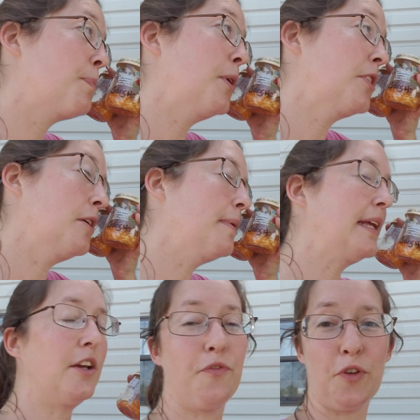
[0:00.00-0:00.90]
put them
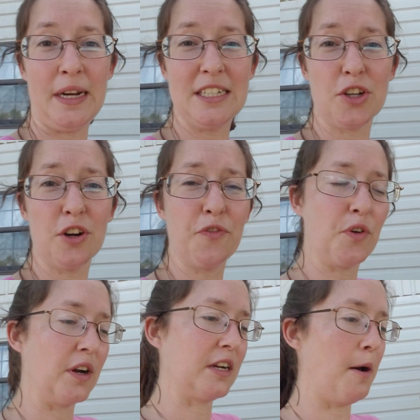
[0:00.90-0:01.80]
in a freezer
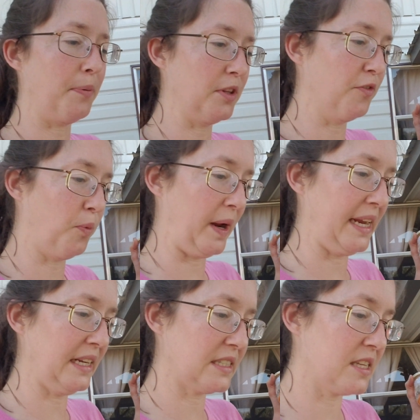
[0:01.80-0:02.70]
for a couple of
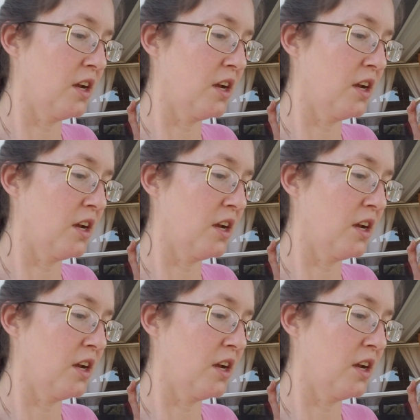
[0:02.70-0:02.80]
weeks,